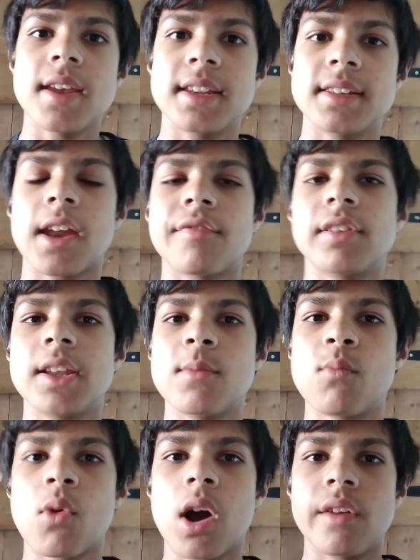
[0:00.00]
it's definitely
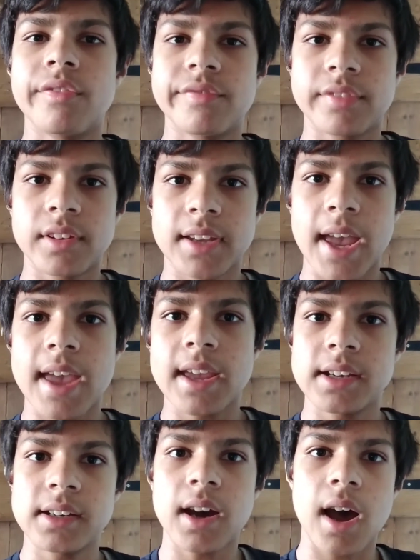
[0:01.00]
worth
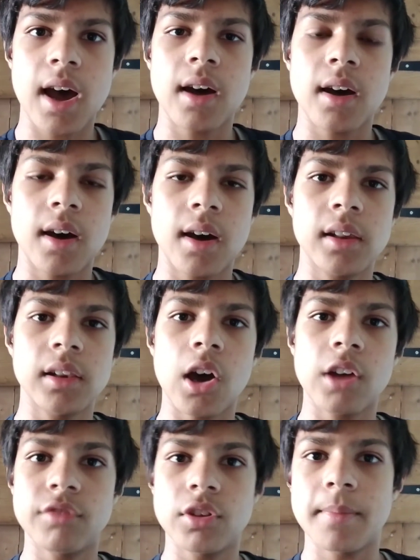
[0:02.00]
getting that
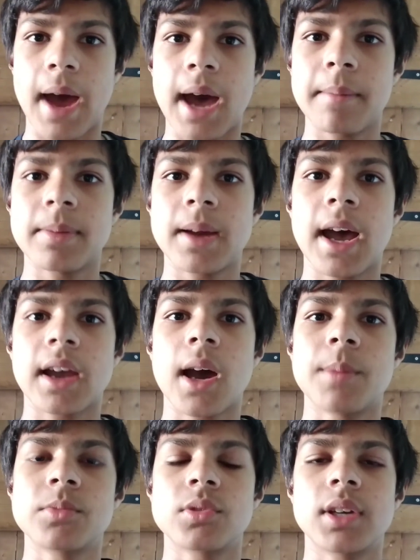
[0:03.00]
Lightroom app that
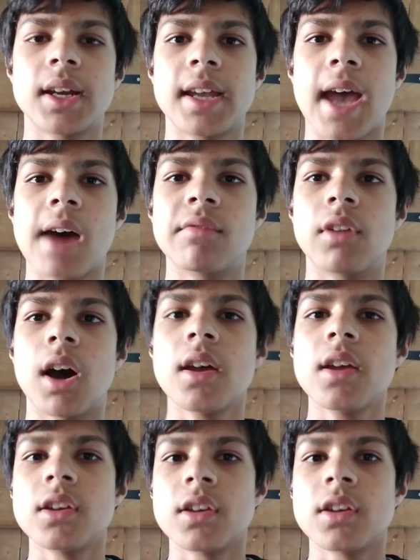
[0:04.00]
comes with a camera